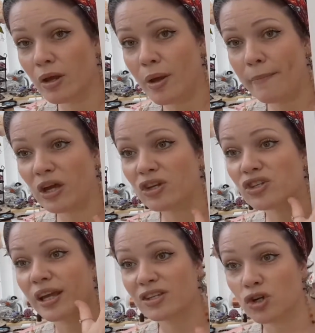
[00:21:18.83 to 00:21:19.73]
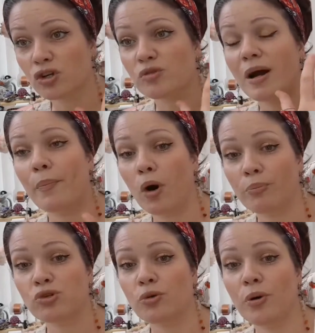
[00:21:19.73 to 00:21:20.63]
person gets talked about,
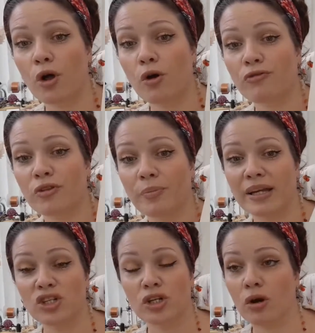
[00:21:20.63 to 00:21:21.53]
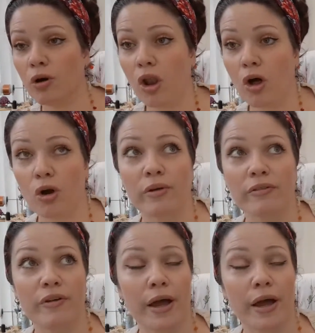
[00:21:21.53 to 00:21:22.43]
pops up all over the place, you know, along with
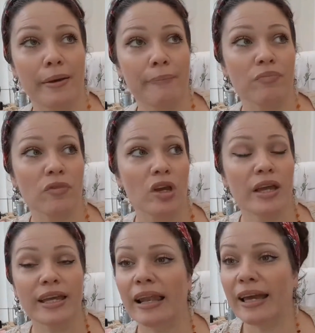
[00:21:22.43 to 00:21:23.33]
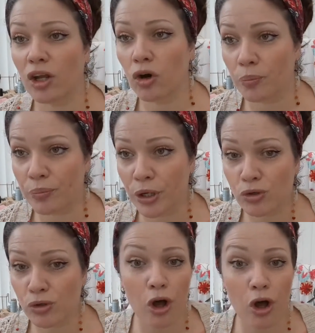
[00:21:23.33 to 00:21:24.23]
Kellyanne Hub News
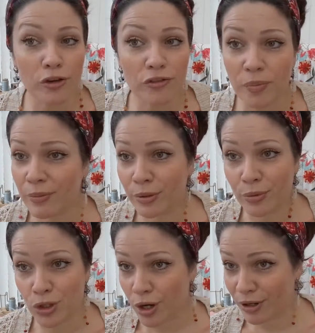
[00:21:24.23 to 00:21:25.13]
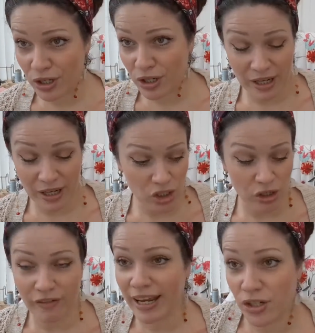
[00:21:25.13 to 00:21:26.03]
and all the other people who were talking about JFK Jr. ages